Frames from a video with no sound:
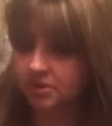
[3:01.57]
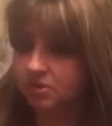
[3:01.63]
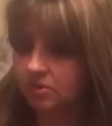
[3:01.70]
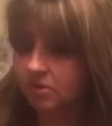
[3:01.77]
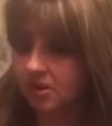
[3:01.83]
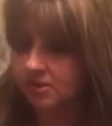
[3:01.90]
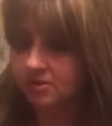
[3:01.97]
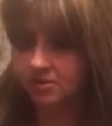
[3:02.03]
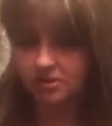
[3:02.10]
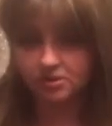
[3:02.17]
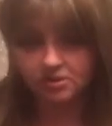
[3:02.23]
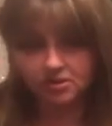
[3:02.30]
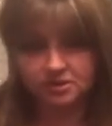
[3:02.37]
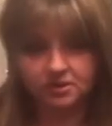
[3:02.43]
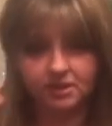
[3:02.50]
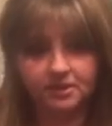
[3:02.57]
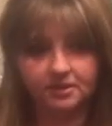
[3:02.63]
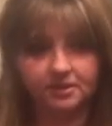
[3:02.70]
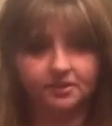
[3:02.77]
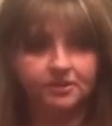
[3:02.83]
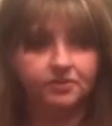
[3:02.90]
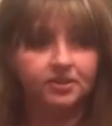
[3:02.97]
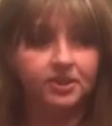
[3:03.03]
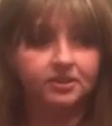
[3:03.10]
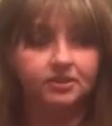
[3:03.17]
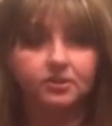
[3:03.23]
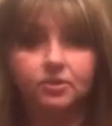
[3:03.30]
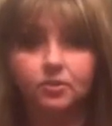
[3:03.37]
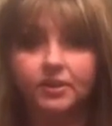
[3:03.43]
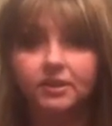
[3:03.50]
it's called. So you just click there. And if you get
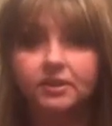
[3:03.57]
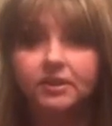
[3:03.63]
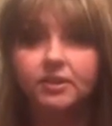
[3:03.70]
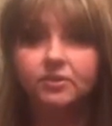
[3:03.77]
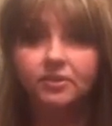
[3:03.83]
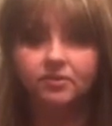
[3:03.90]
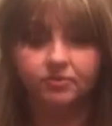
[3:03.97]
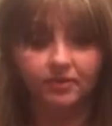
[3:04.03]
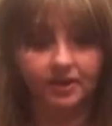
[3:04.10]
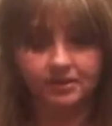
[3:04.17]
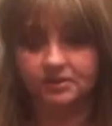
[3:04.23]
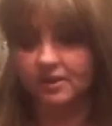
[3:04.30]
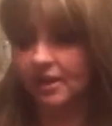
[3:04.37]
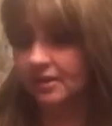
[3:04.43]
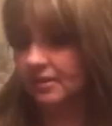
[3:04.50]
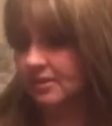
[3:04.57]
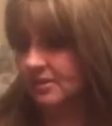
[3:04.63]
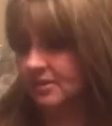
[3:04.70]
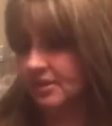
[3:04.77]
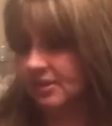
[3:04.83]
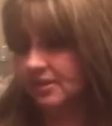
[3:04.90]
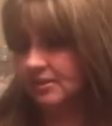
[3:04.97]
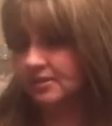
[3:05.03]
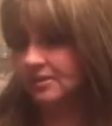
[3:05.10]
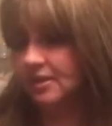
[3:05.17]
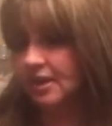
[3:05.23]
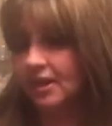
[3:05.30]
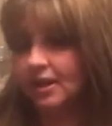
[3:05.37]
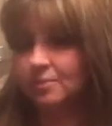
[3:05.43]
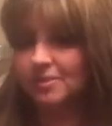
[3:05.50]
there quickly, you can find a lot of these things.
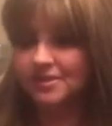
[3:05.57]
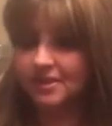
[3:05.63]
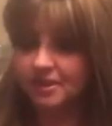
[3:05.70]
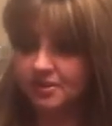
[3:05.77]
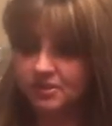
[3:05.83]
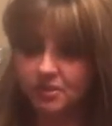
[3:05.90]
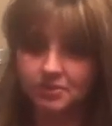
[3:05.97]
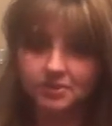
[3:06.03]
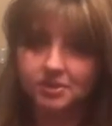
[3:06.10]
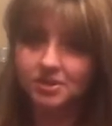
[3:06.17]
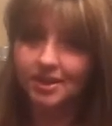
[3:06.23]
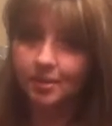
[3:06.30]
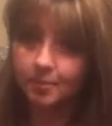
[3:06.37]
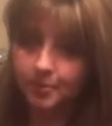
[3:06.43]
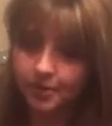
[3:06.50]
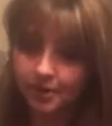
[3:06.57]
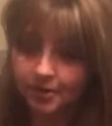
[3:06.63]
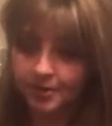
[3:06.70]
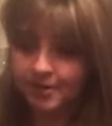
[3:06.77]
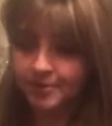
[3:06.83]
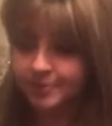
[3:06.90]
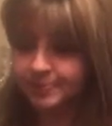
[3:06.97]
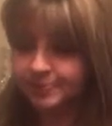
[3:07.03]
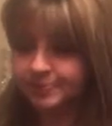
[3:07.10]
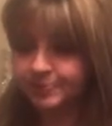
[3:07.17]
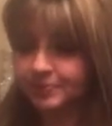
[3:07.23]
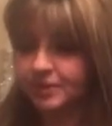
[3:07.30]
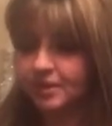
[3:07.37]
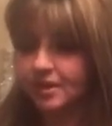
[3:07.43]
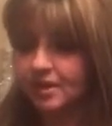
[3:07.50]
But then it's only temporary.
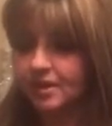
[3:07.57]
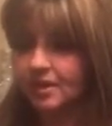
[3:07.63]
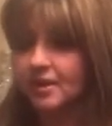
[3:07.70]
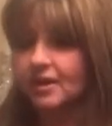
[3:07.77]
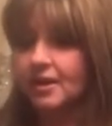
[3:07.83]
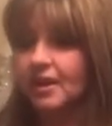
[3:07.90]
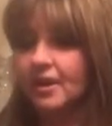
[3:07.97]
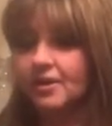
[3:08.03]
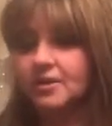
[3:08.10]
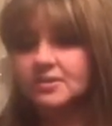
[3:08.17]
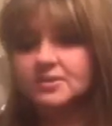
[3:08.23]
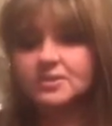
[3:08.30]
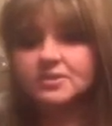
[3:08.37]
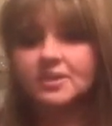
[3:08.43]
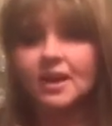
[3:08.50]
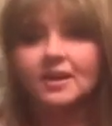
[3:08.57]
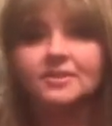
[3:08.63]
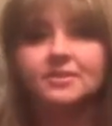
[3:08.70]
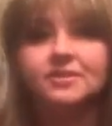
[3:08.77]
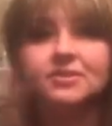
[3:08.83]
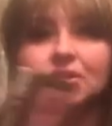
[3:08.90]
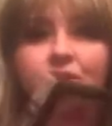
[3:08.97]
I also got this